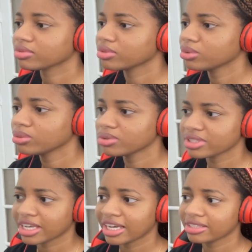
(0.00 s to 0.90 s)
What was
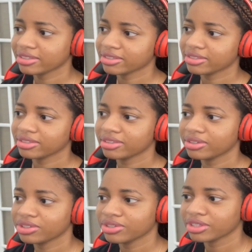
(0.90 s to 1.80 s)
that? Oh,
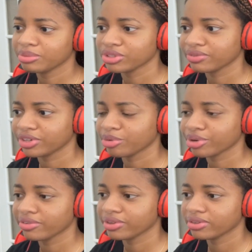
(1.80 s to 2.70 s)
she was in a music video
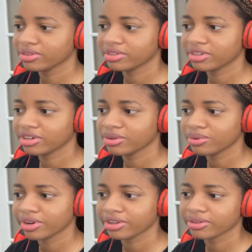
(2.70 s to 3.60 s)
preview. Girl, who
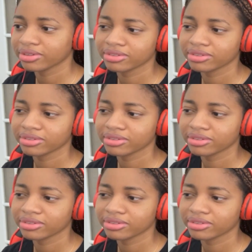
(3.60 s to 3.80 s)
are you?